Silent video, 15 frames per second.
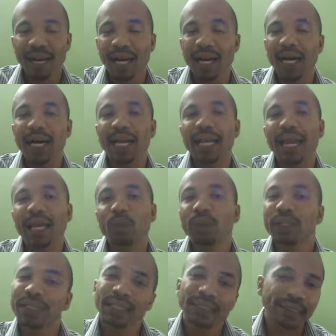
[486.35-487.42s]
Like
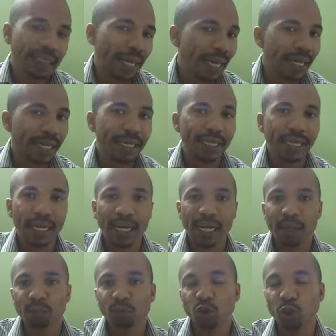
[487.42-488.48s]
we did say
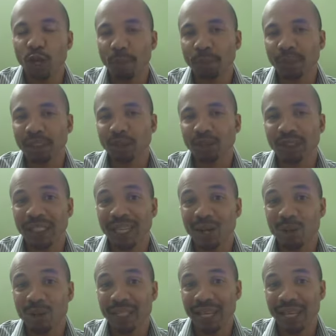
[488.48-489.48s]
2 episodes ago,